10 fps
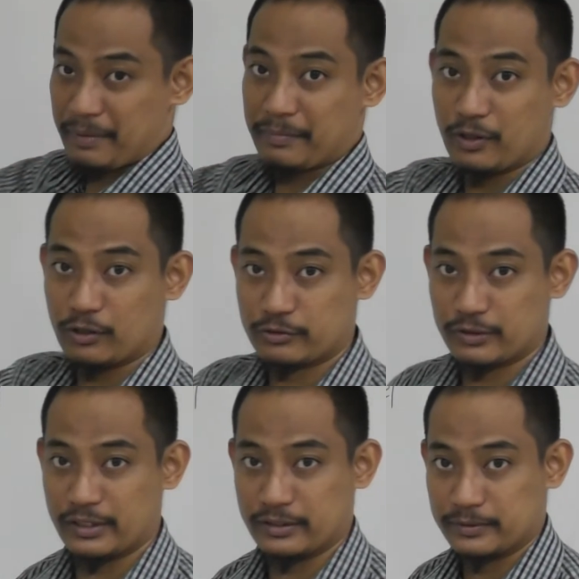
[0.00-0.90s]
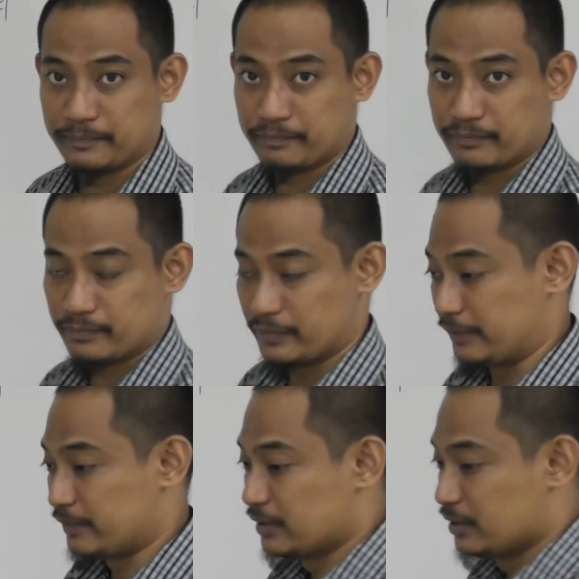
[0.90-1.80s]
member altogether,
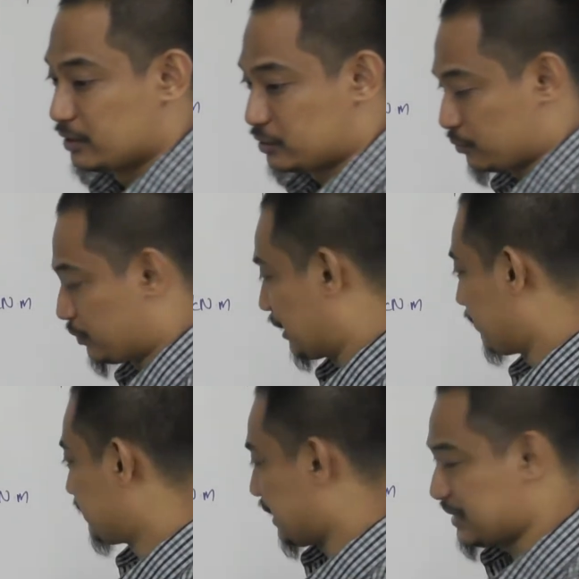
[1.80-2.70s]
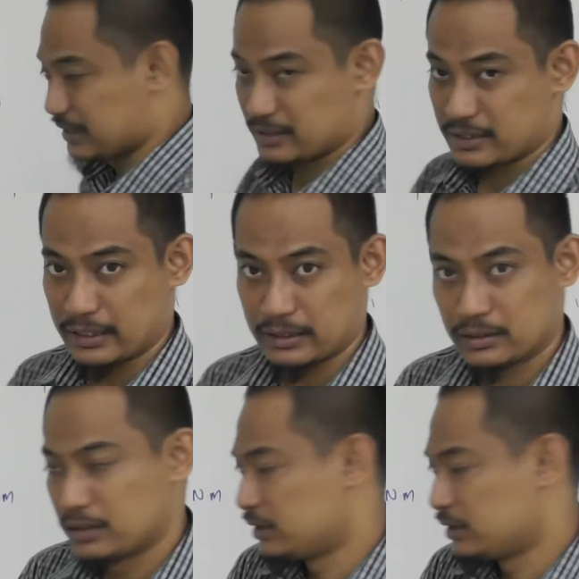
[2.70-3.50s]
right? So what I'm saying is that